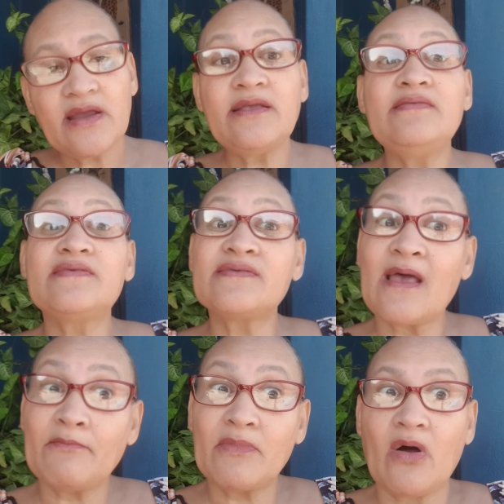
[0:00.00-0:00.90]
in
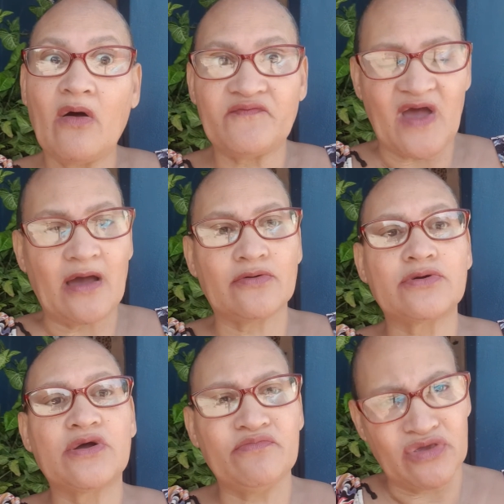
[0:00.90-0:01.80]
some of our
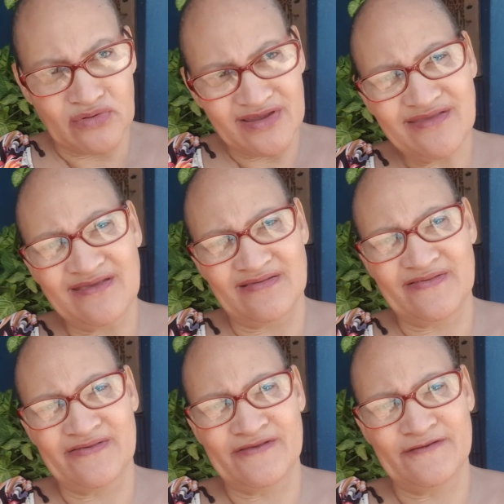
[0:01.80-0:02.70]

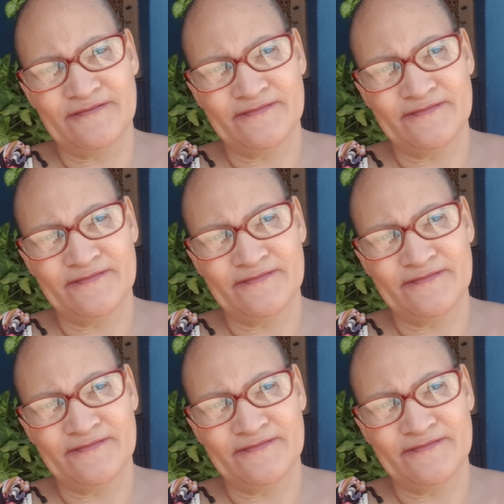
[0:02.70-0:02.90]
communities.